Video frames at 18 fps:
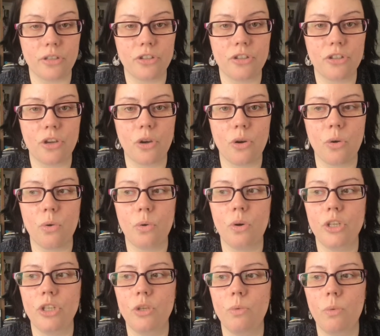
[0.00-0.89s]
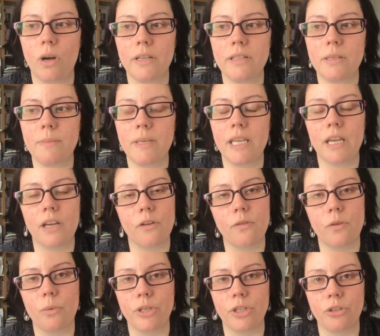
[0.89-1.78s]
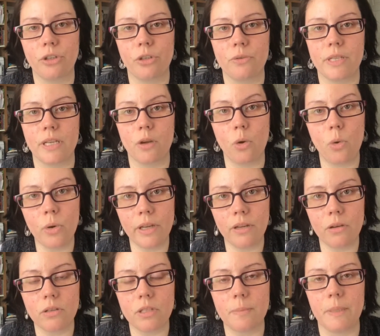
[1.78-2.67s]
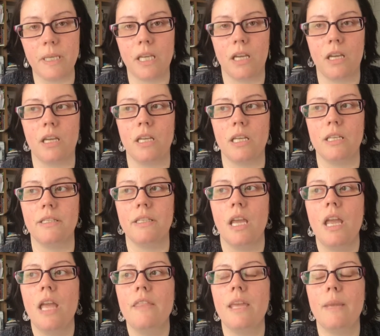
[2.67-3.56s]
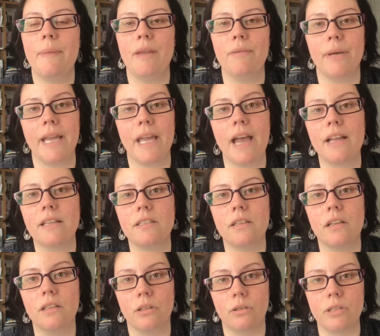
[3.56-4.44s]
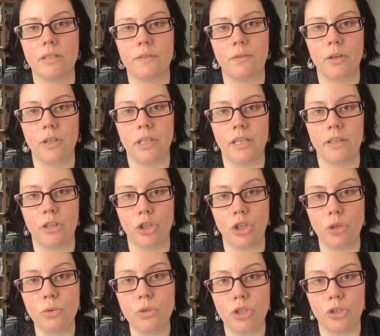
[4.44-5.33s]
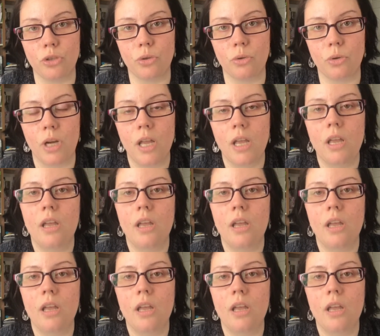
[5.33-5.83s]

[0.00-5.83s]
So you want to be careful when you're using oils because they may react a little differently than you do